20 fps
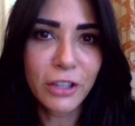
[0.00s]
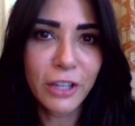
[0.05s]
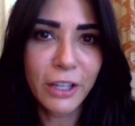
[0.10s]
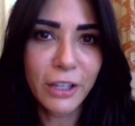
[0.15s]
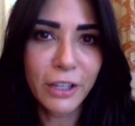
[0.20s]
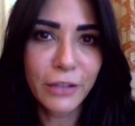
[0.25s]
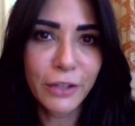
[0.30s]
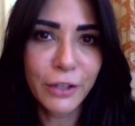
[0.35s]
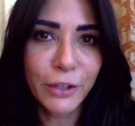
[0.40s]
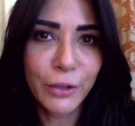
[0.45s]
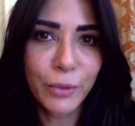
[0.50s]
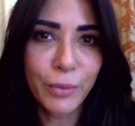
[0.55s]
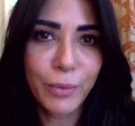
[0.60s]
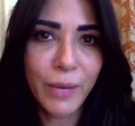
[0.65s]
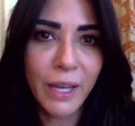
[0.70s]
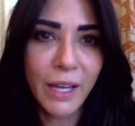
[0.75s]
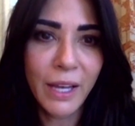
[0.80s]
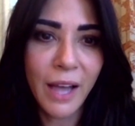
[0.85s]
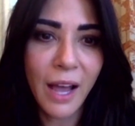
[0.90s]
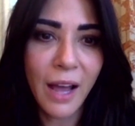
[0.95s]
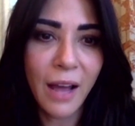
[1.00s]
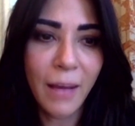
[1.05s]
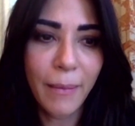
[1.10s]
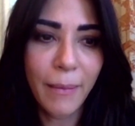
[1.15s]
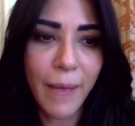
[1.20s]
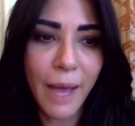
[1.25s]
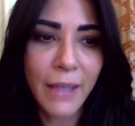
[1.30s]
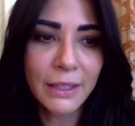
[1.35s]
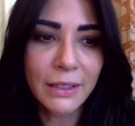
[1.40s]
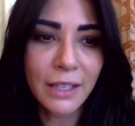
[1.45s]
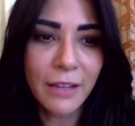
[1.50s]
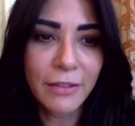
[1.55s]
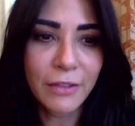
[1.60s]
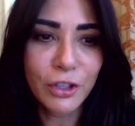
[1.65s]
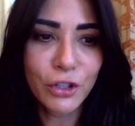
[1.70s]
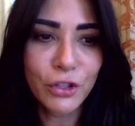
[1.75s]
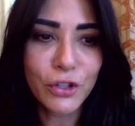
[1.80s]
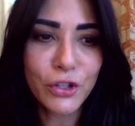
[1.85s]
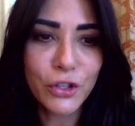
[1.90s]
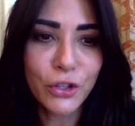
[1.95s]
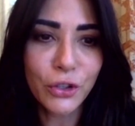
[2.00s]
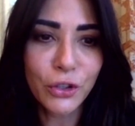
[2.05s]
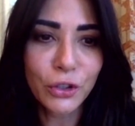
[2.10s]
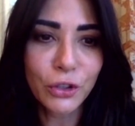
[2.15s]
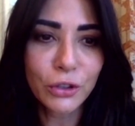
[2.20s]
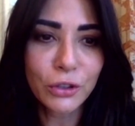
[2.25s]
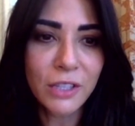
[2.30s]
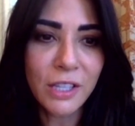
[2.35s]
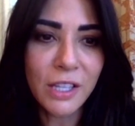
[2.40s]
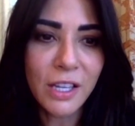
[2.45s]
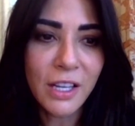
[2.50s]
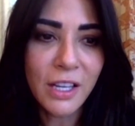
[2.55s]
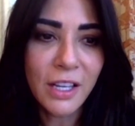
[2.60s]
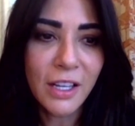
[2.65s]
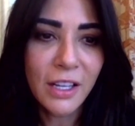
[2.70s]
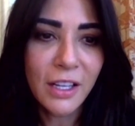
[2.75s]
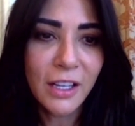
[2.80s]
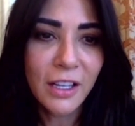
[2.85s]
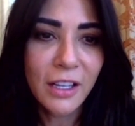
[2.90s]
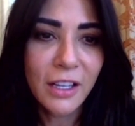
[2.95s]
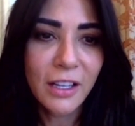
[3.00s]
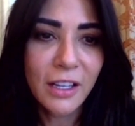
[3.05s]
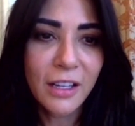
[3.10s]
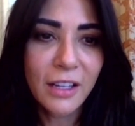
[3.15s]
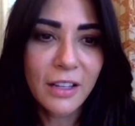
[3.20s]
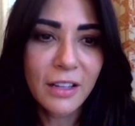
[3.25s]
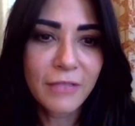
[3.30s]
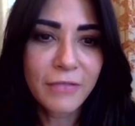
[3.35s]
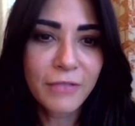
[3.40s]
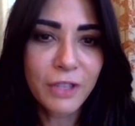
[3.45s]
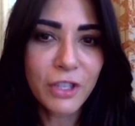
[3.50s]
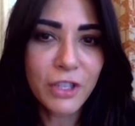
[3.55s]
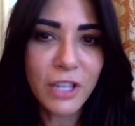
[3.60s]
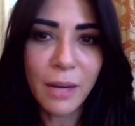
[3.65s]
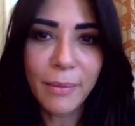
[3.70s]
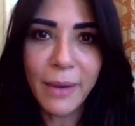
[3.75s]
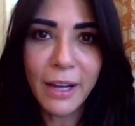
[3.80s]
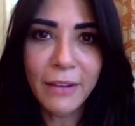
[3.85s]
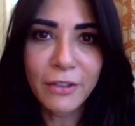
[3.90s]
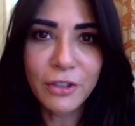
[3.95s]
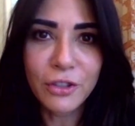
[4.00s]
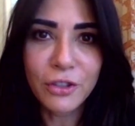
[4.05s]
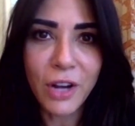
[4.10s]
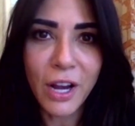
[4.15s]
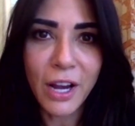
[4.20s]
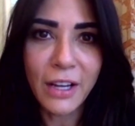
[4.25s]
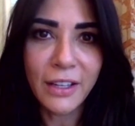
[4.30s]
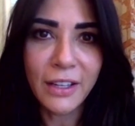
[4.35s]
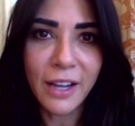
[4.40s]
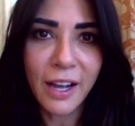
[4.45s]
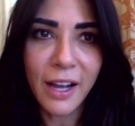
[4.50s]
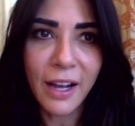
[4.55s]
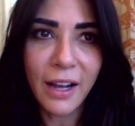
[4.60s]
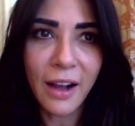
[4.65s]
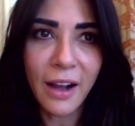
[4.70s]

interview, but um, at eleven years old, the first time I ever drank, I